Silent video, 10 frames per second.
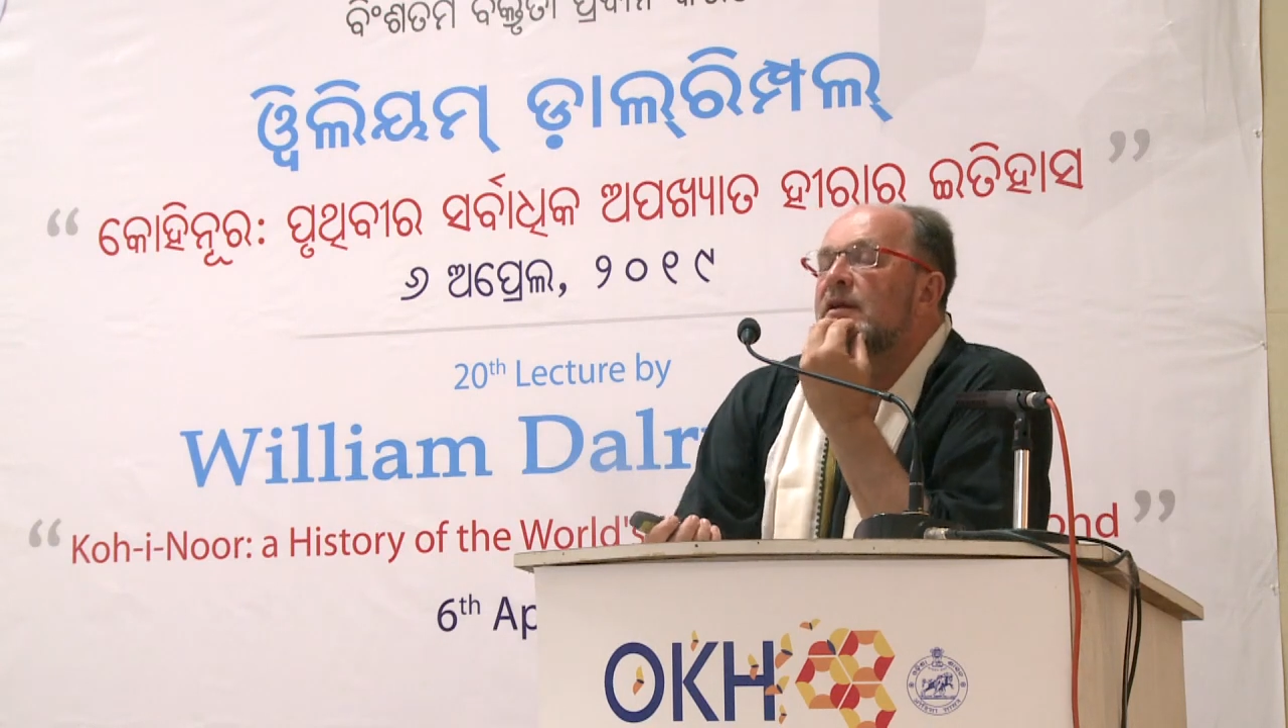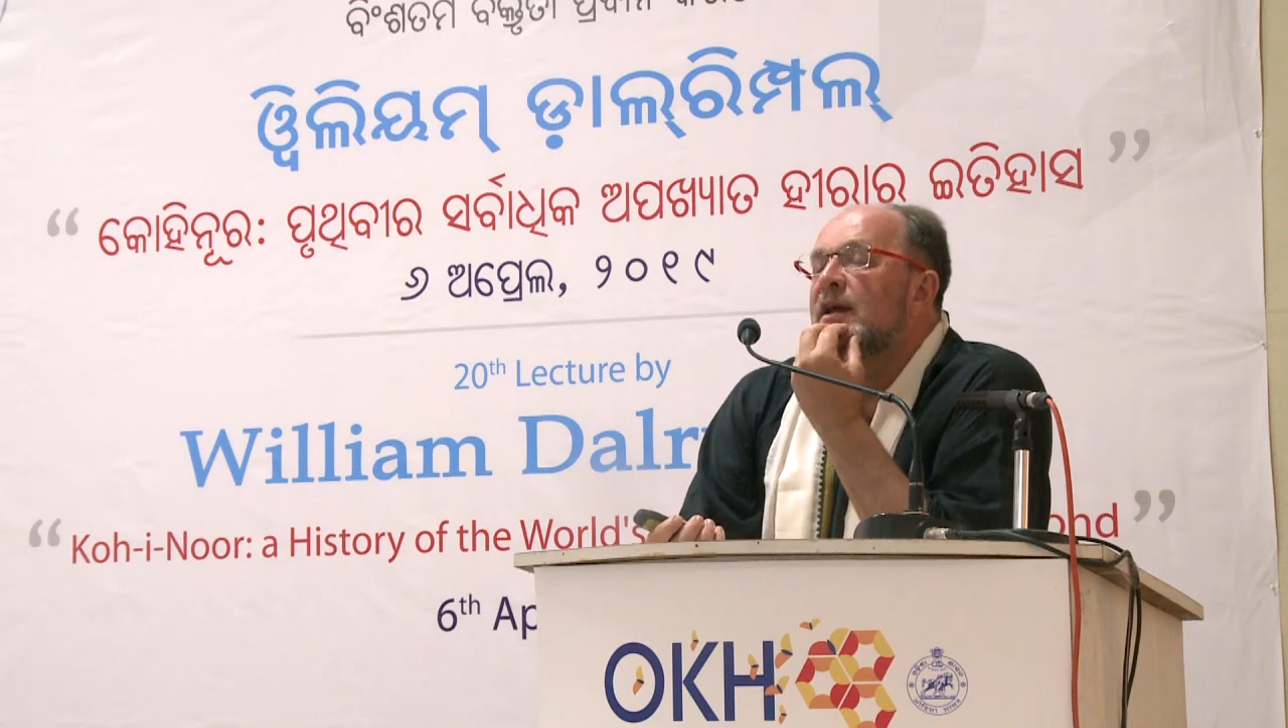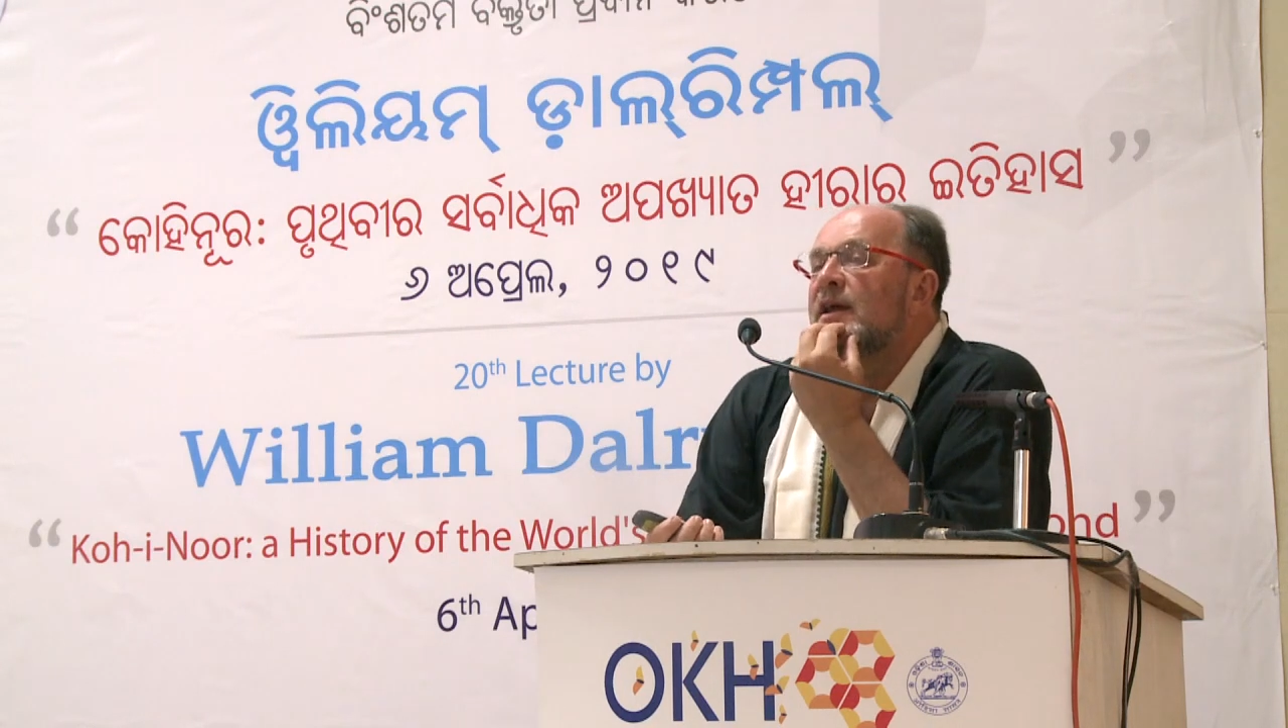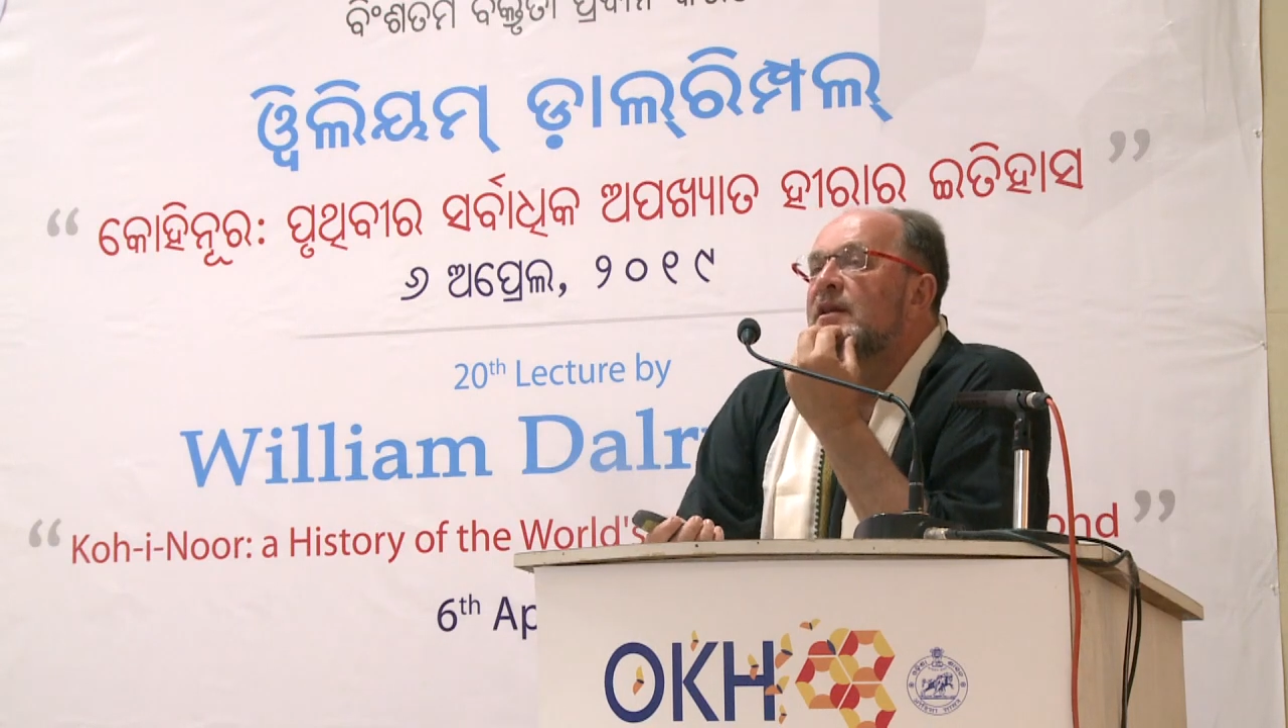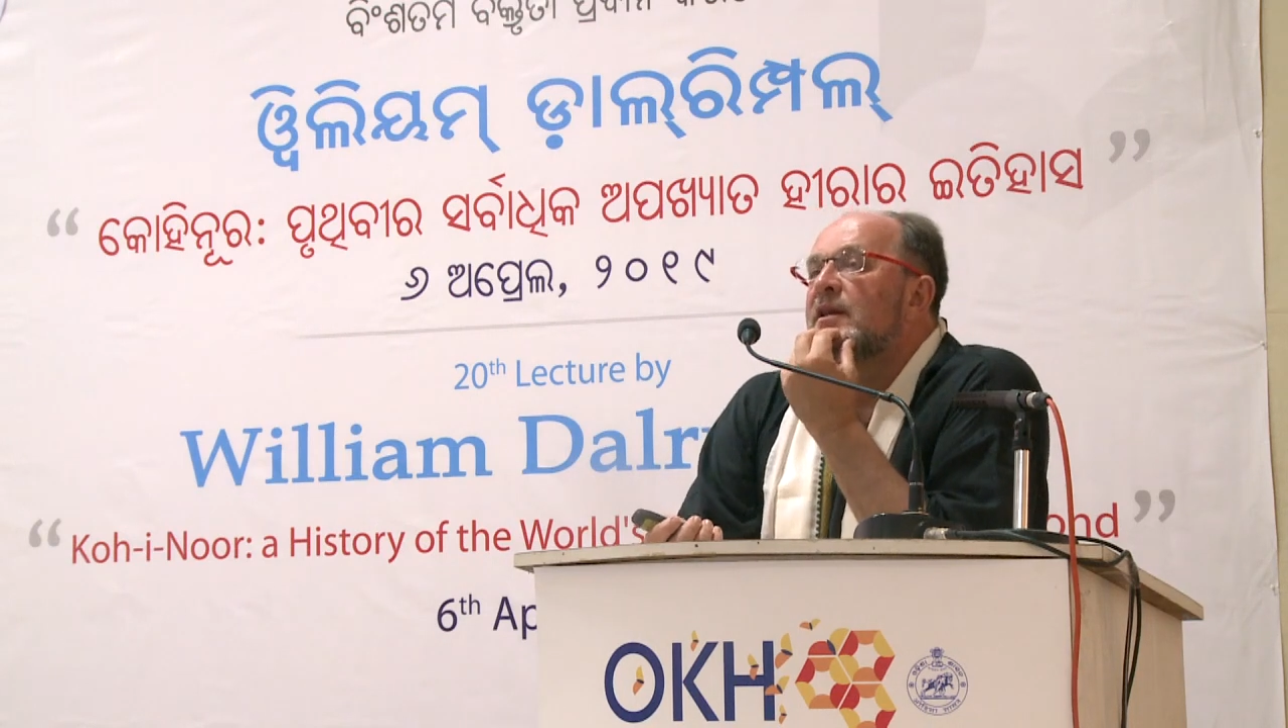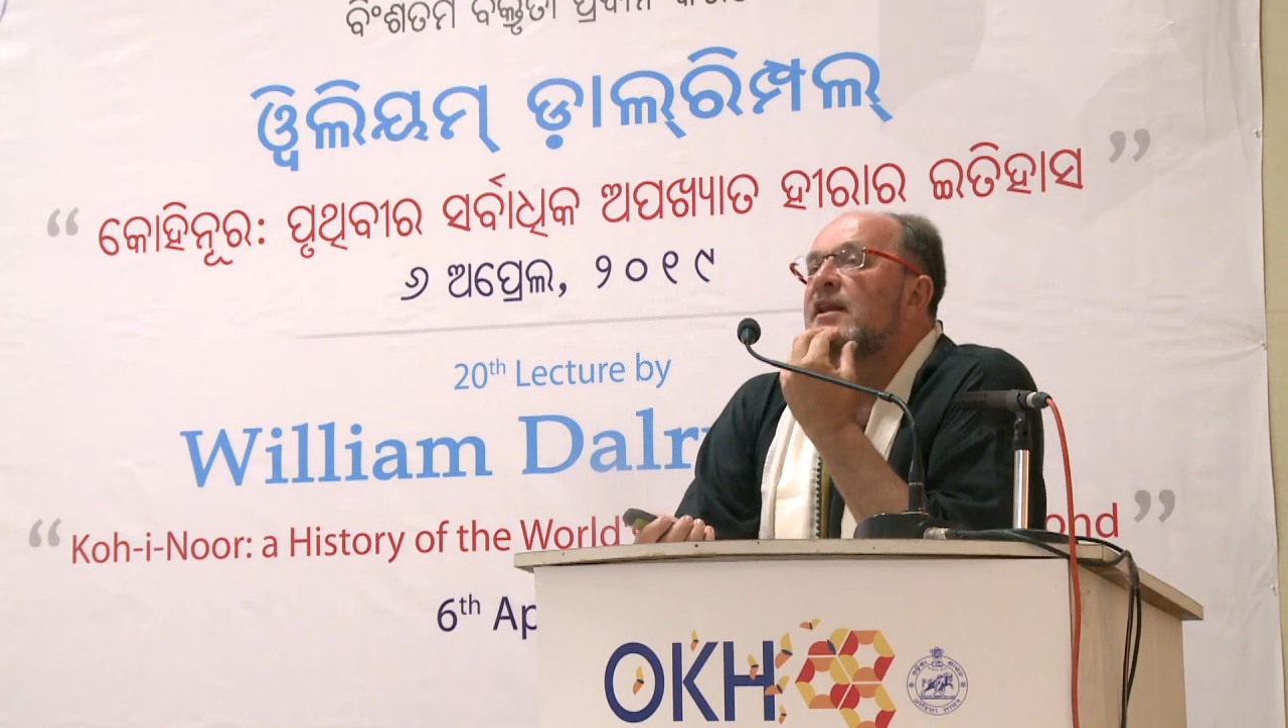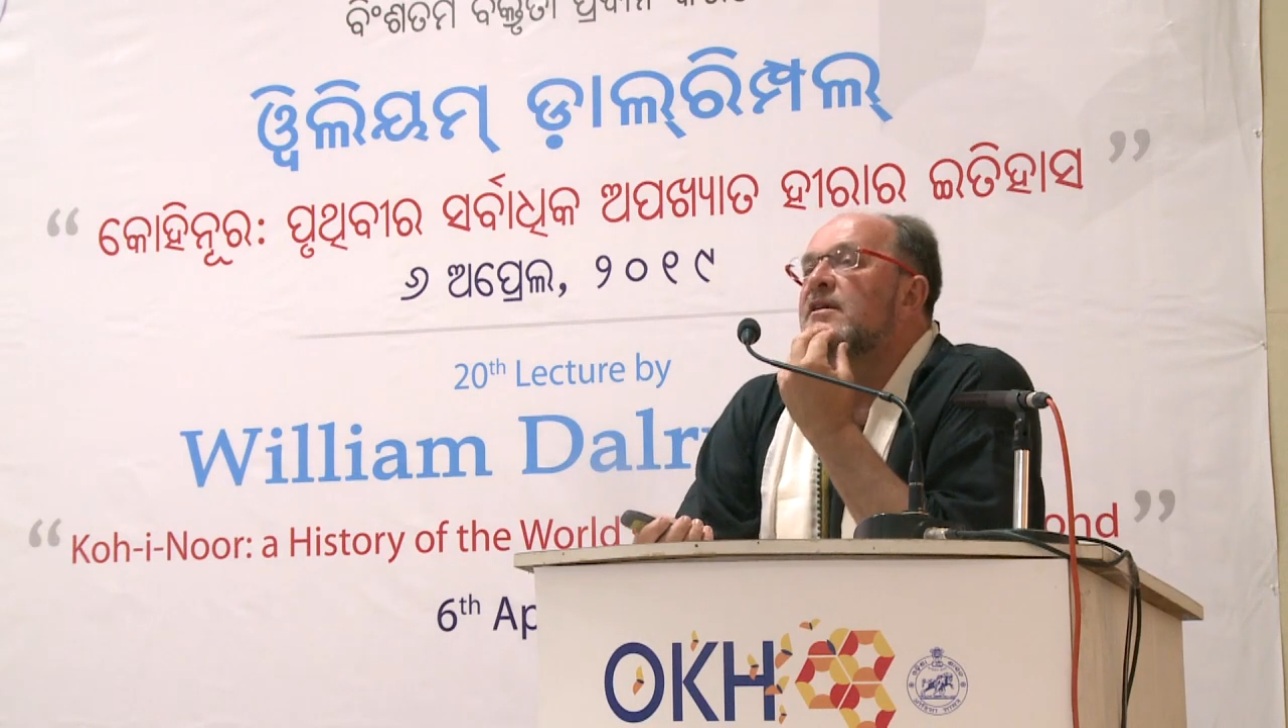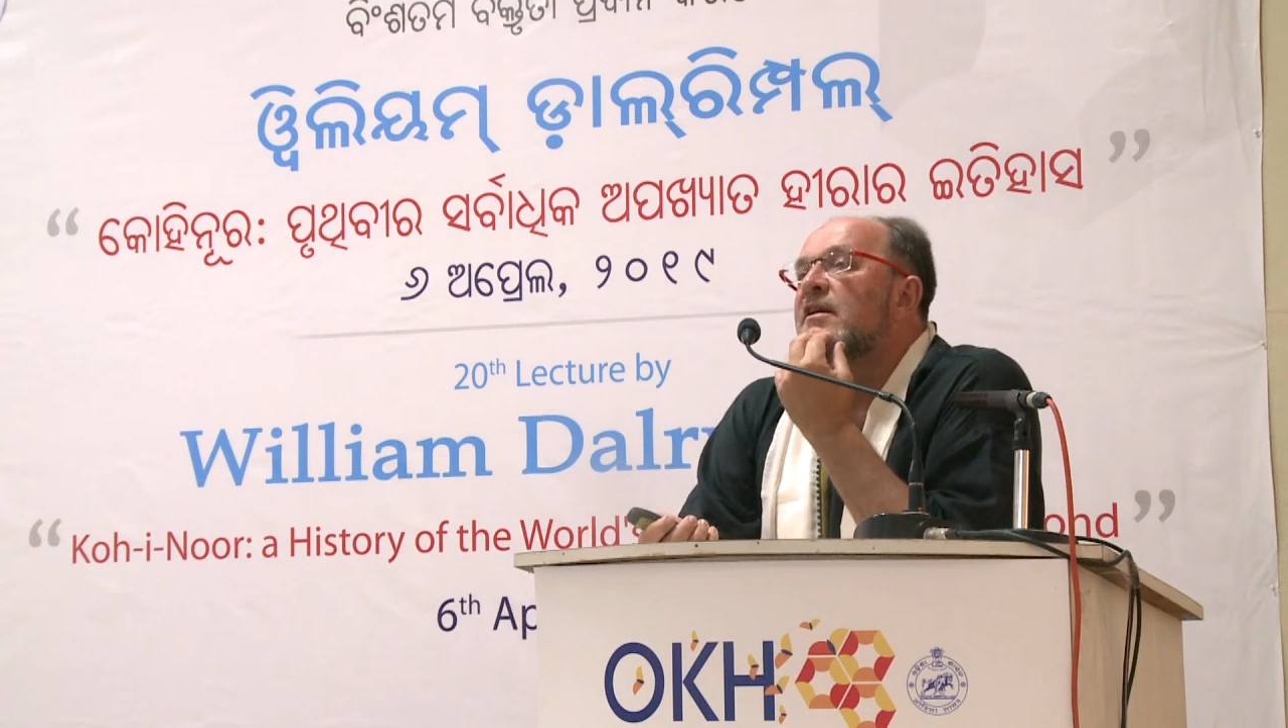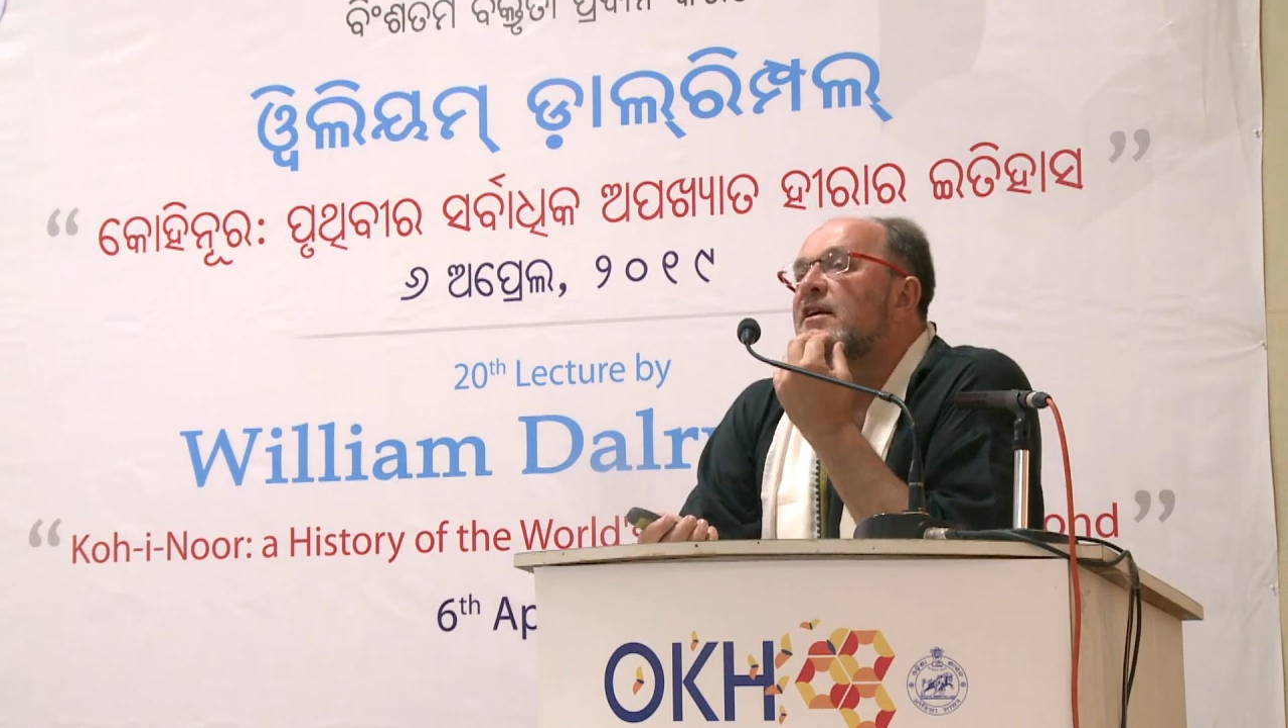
in Indian